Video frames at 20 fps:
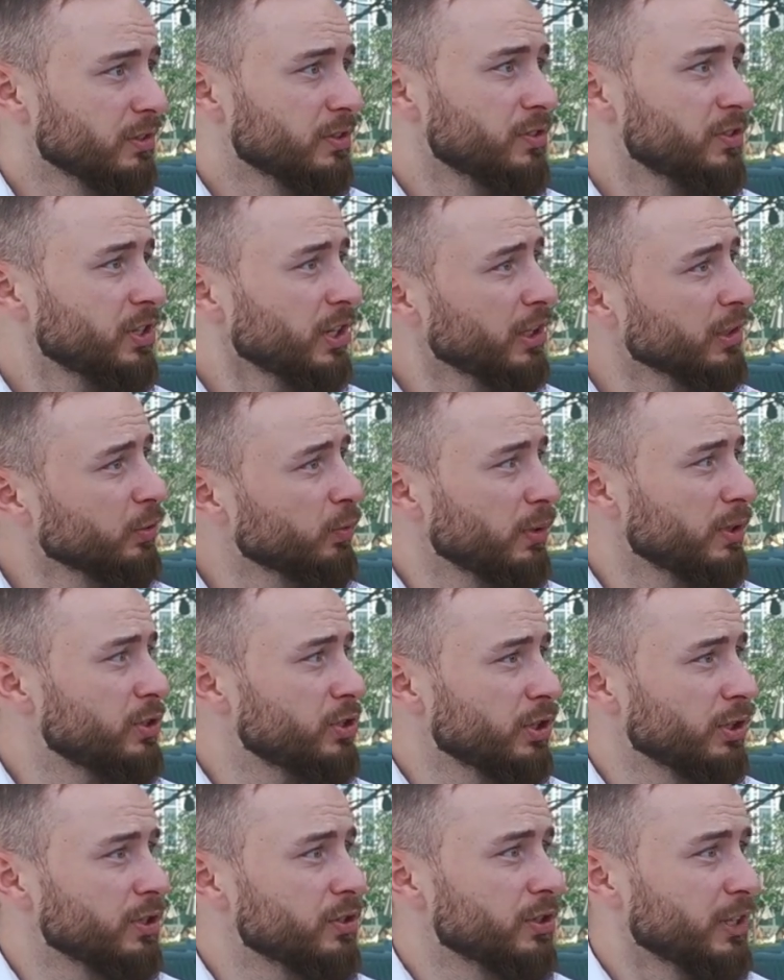Second
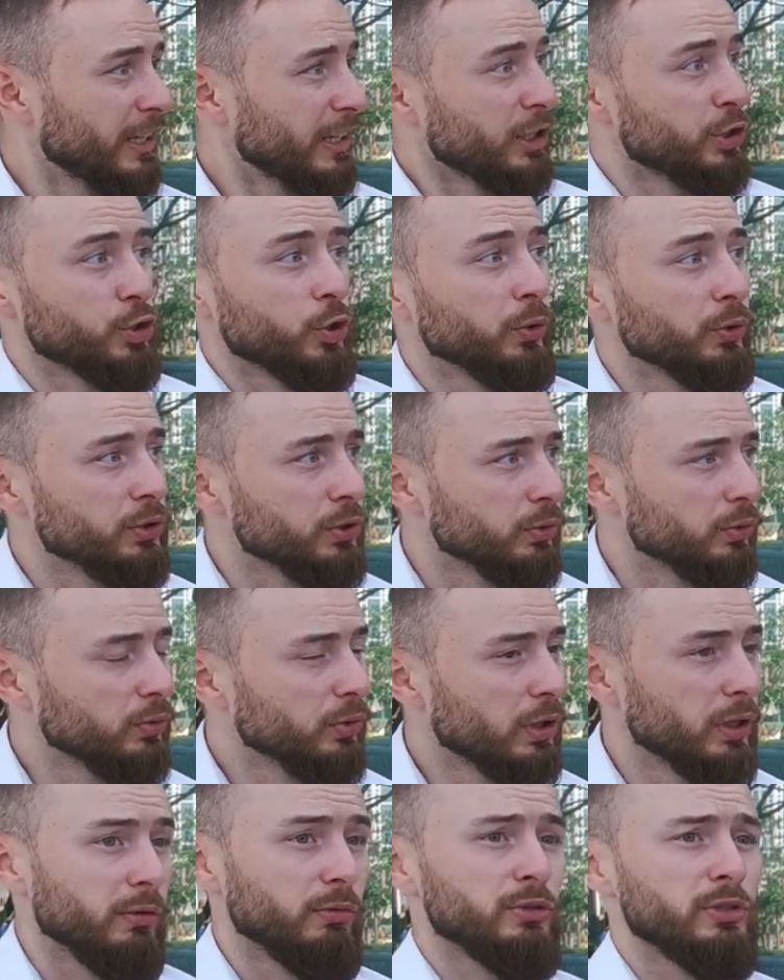question is, can I join you?
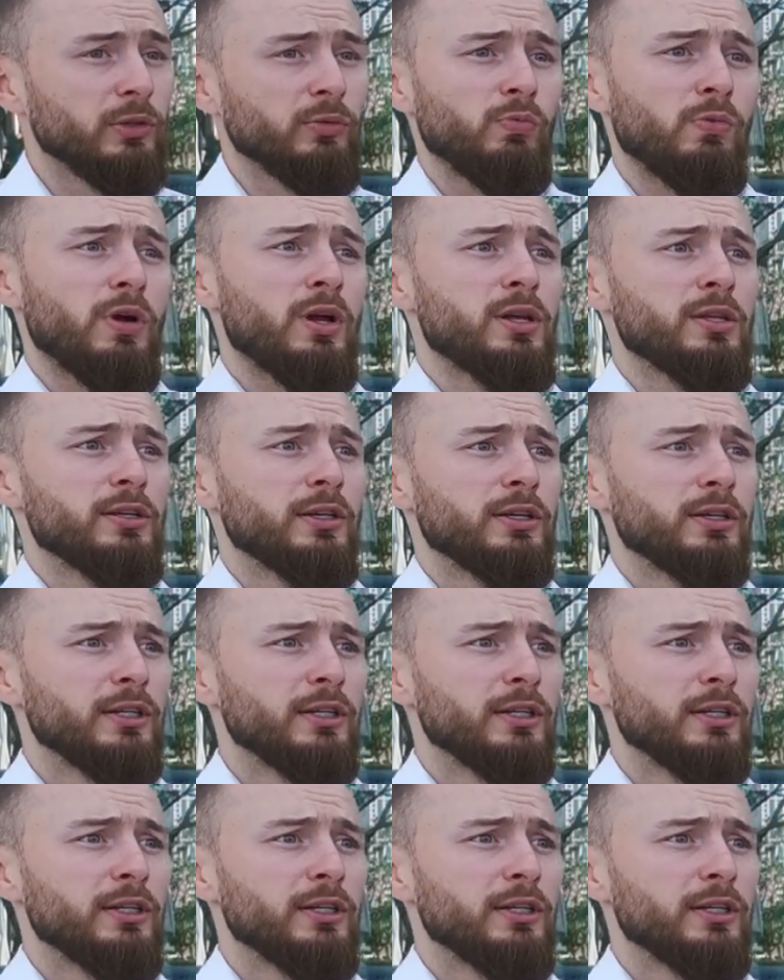And I was like, what?